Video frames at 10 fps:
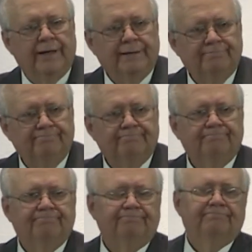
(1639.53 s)
way,
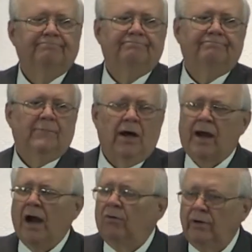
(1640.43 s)
not
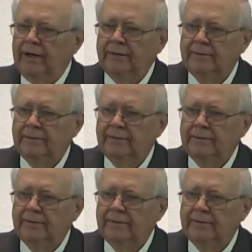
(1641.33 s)
our way.